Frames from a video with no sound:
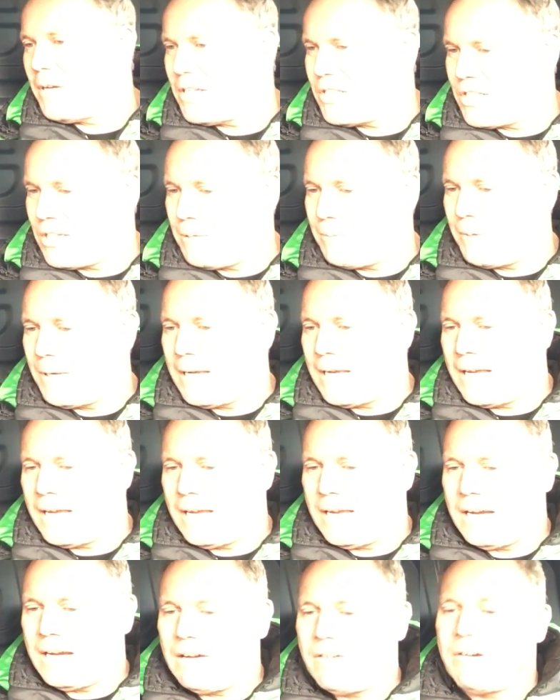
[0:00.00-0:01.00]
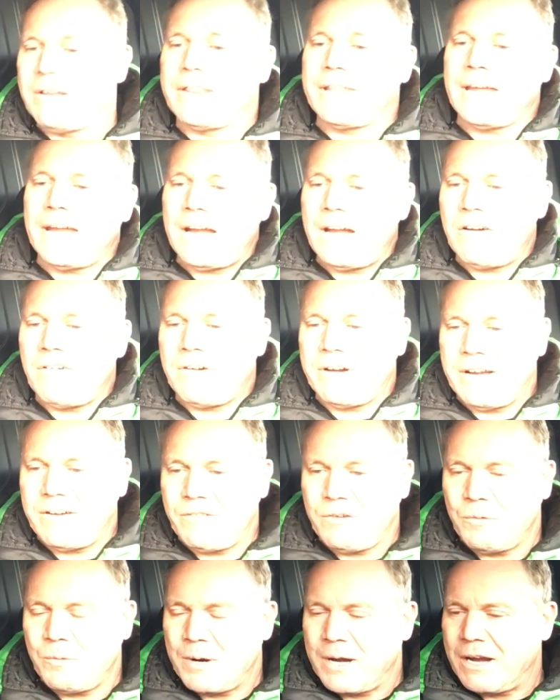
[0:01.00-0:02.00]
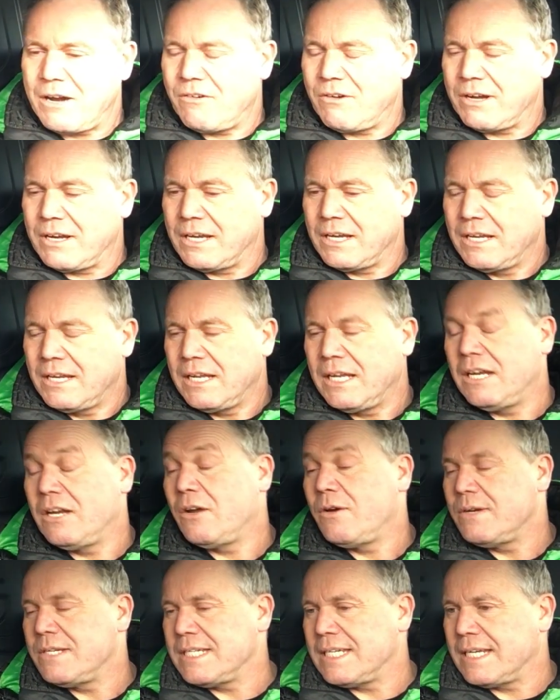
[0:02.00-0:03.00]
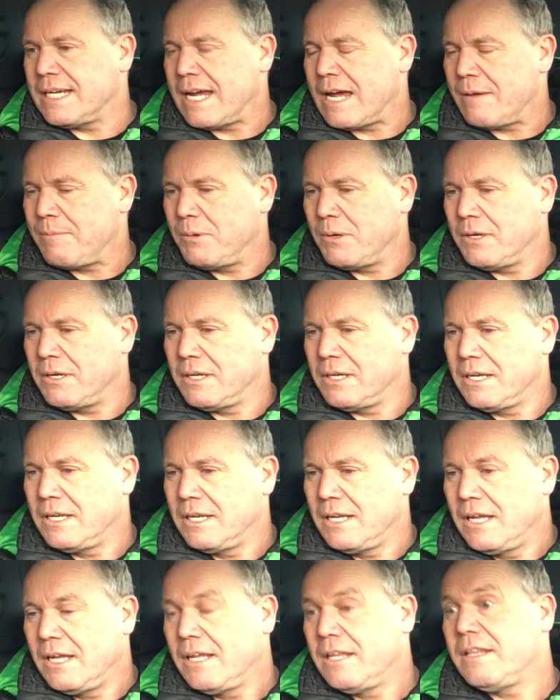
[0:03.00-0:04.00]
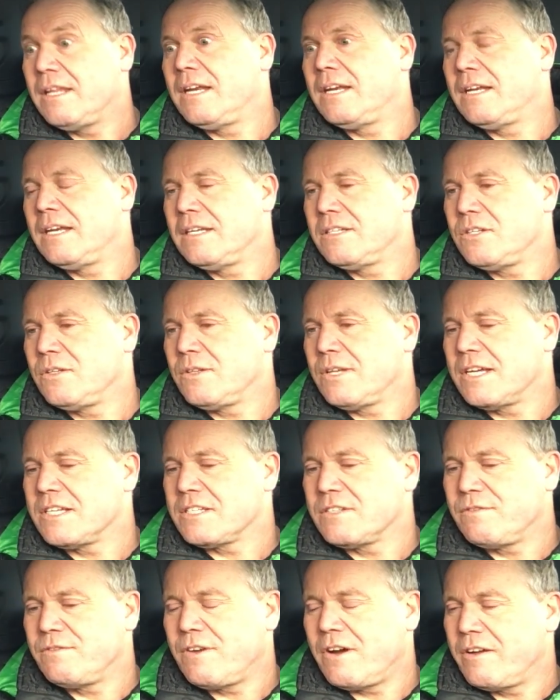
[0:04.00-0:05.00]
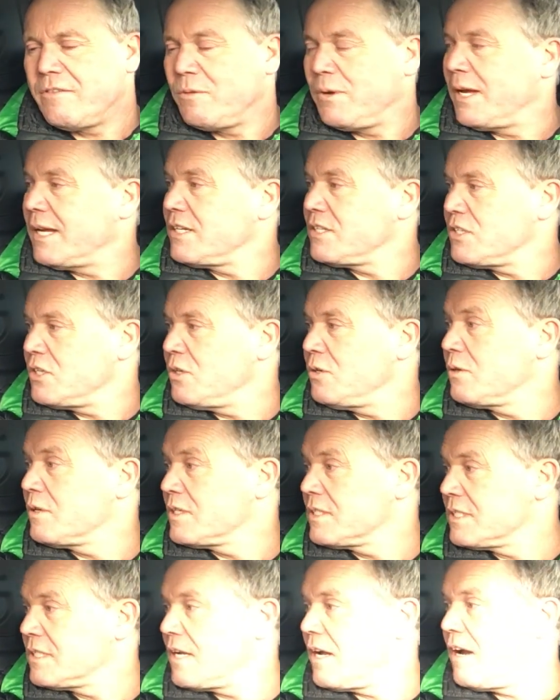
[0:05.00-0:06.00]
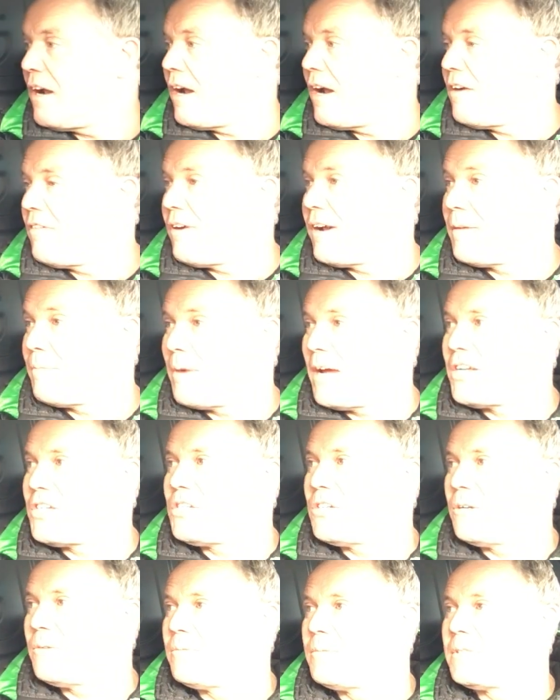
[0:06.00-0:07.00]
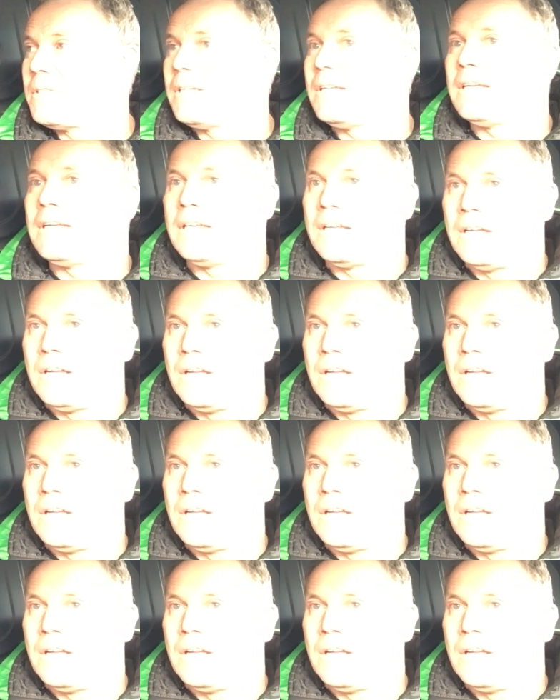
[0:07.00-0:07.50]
a GP here and there and everywhere, and you know, it didn't happen. Then 2005 we had two, because I ran Matchams and